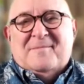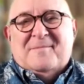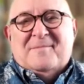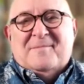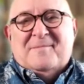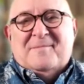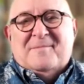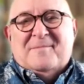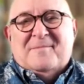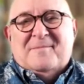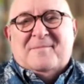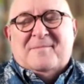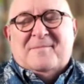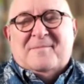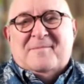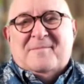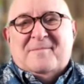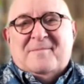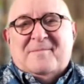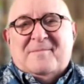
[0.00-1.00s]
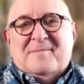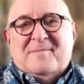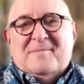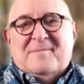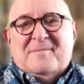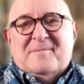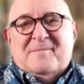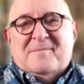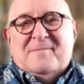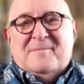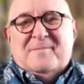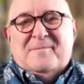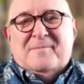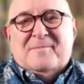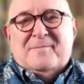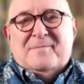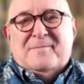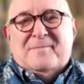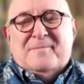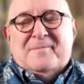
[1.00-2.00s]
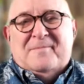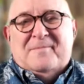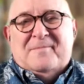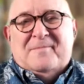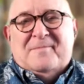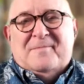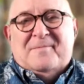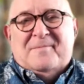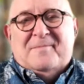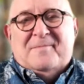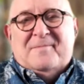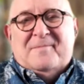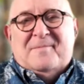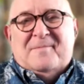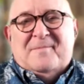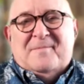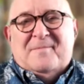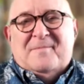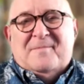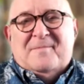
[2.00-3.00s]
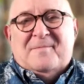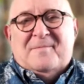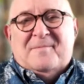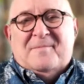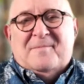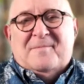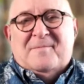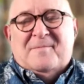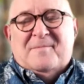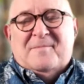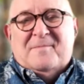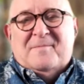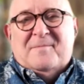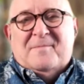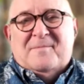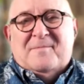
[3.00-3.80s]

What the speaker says: This person isn't speaking.